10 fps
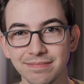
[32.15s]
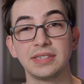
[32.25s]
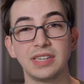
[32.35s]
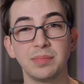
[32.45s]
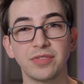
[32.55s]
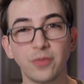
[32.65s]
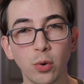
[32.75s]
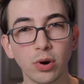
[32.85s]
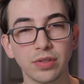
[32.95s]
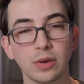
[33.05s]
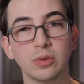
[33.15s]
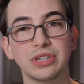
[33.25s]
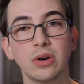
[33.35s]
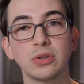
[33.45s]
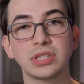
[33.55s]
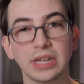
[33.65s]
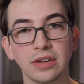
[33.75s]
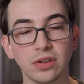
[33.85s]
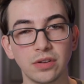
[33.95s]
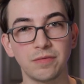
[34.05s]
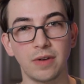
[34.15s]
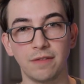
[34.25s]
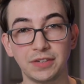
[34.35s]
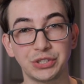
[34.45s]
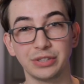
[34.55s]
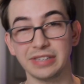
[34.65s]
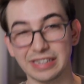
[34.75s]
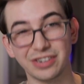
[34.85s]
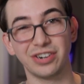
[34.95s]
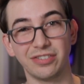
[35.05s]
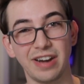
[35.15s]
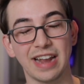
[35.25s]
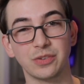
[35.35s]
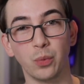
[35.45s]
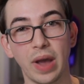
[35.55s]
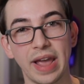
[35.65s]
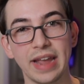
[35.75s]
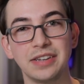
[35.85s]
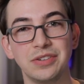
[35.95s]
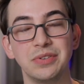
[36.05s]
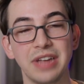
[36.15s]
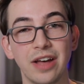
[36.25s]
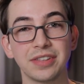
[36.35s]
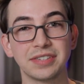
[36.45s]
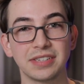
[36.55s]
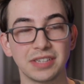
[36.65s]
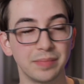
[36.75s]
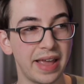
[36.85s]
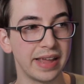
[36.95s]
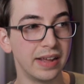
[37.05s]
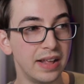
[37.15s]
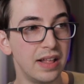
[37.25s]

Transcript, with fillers: See, before there was no single officially correct way to tell the system, hey,